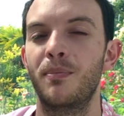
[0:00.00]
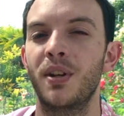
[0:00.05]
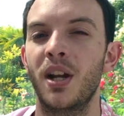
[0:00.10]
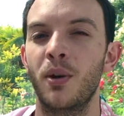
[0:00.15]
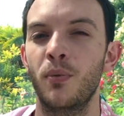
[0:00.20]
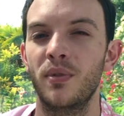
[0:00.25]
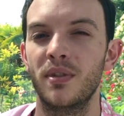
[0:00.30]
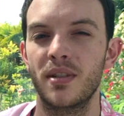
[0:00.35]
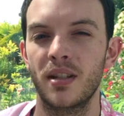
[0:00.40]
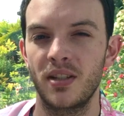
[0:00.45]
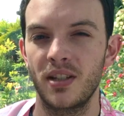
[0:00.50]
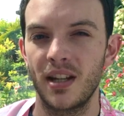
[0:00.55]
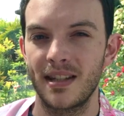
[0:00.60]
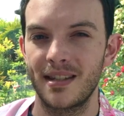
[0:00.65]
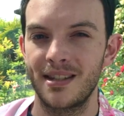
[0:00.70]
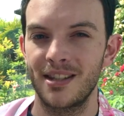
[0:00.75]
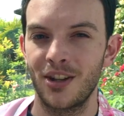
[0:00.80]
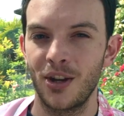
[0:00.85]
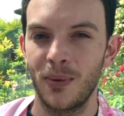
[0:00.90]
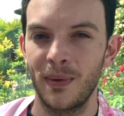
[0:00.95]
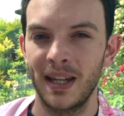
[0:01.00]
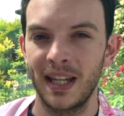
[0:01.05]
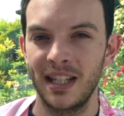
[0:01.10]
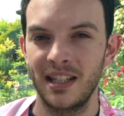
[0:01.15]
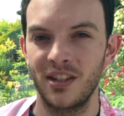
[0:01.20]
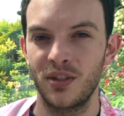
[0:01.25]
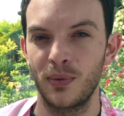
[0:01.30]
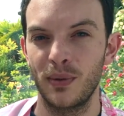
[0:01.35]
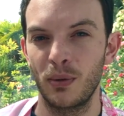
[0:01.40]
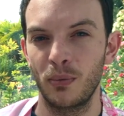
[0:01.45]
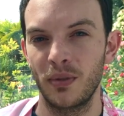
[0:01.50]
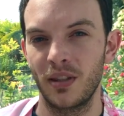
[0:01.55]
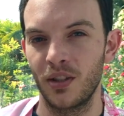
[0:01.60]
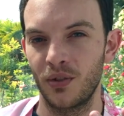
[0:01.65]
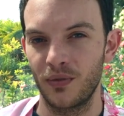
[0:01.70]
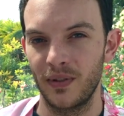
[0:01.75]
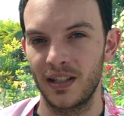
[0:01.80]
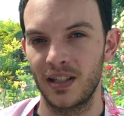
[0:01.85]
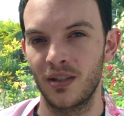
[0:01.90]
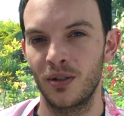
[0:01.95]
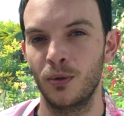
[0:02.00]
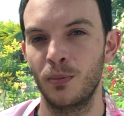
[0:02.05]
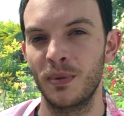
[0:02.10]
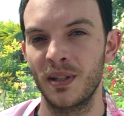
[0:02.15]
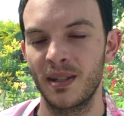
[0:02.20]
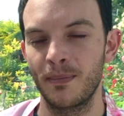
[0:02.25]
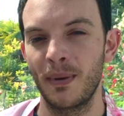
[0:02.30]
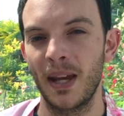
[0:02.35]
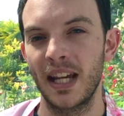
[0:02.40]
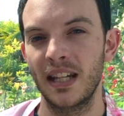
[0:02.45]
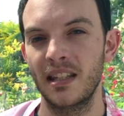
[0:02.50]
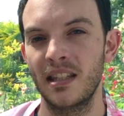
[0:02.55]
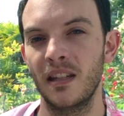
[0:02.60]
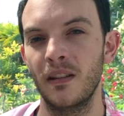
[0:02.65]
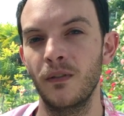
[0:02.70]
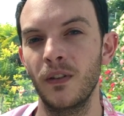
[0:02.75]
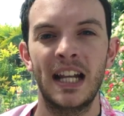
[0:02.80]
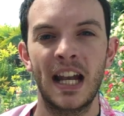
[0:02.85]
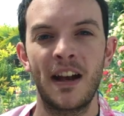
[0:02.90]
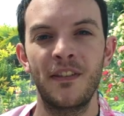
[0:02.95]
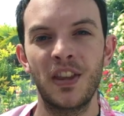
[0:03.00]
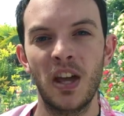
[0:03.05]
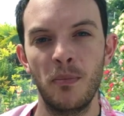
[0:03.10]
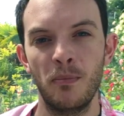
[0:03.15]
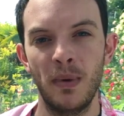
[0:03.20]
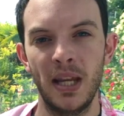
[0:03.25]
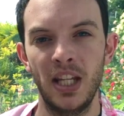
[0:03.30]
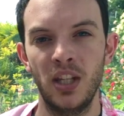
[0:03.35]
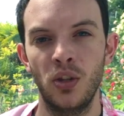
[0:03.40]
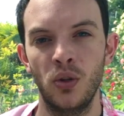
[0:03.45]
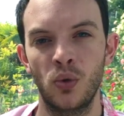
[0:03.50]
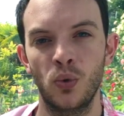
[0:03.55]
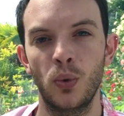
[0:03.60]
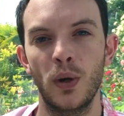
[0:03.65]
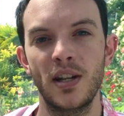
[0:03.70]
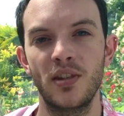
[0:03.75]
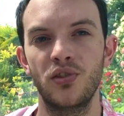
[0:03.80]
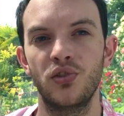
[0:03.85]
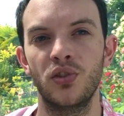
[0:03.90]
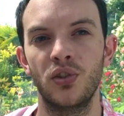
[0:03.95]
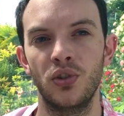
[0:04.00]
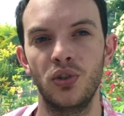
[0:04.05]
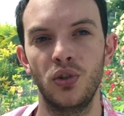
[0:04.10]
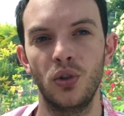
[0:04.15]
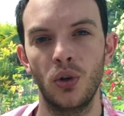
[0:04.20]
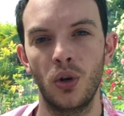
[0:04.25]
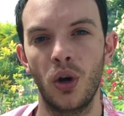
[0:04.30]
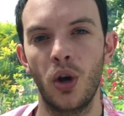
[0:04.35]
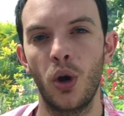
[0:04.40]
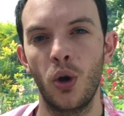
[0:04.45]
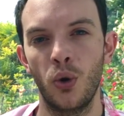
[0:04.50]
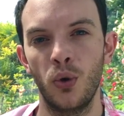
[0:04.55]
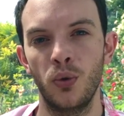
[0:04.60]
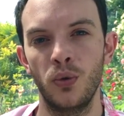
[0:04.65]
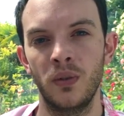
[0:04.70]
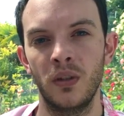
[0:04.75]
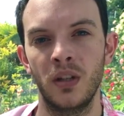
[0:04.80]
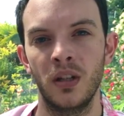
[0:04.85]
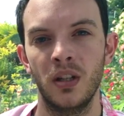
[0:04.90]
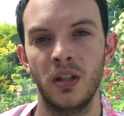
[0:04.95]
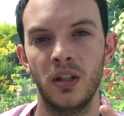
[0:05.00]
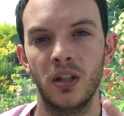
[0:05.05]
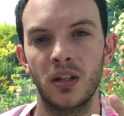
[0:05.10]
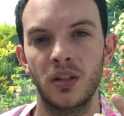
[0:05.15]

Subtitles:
but I would suggest to going into it with a critical perspective and have that make you question your own